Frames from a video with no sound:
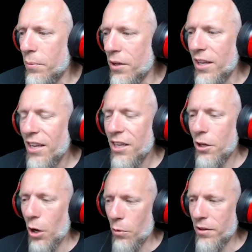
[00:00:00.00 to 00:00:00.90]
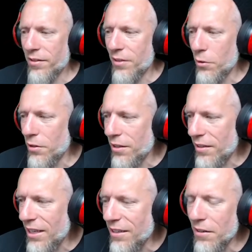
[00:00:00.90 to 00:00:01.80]
But you know, he still he,
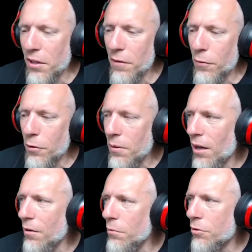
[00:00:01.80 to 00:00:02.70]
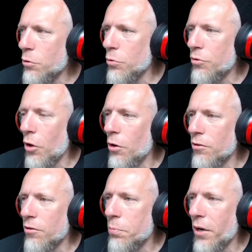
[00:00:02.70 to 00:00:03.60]
he delivered. Uh, it was a cool song
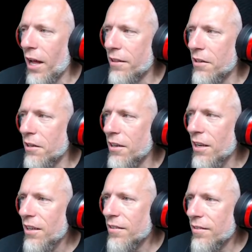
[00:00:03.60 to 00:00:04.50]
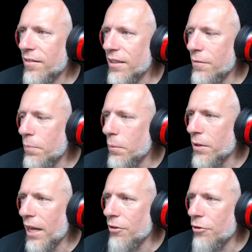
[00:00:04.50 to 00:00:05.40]
just put out there to see if people
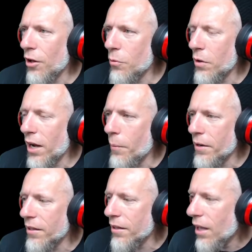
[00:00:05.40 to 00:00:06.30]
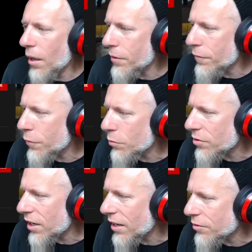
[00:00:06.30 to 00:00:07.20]
catch it on. I wonder how many how many views
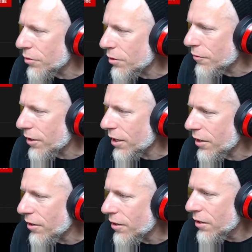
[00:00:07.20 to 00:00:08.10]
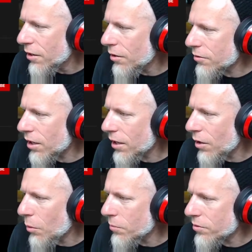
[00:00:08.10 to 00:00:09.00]
it has on it right now. Okay,
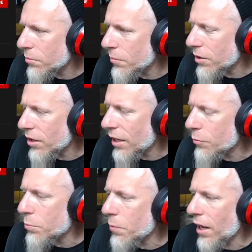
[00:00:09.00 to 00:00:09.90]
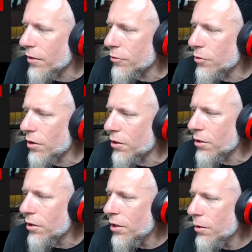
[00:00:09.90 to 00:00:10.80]
almost a mil, and it was put out in uh,
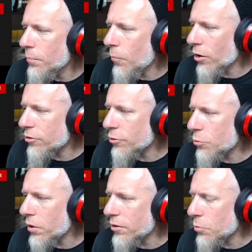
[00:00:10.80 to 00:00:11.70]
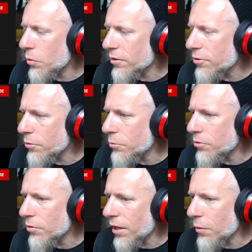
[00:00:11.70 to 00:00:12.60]
March of 2022,
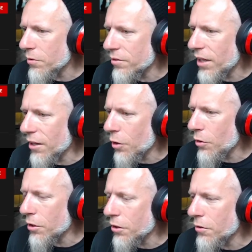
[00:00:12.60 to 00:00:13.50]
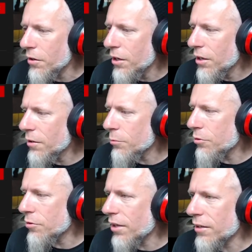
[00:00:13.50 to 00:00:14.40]
so that wasn't that long ago. It was
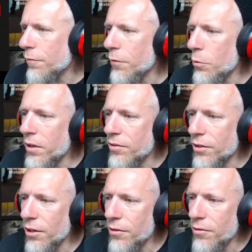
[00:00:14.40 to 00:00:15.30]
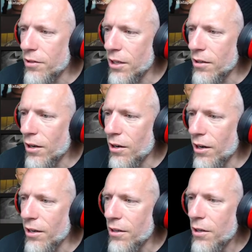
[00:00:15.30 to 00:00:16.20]
just like a few weeks ago. Yeah, all
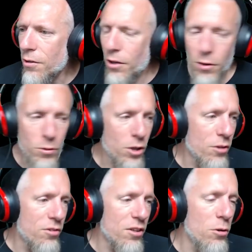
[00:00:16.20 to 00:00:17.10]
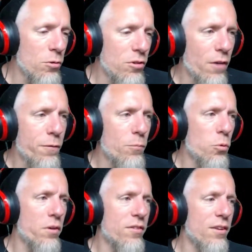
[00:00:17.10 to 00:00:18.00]
right yo, good to see new stuff from
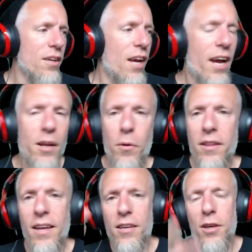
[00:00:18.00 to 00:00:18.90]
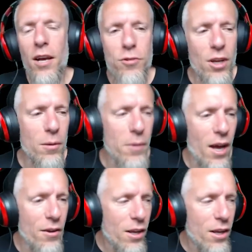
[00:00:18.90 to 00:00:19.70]
Twista. Anyway, thank you guys for checking me out.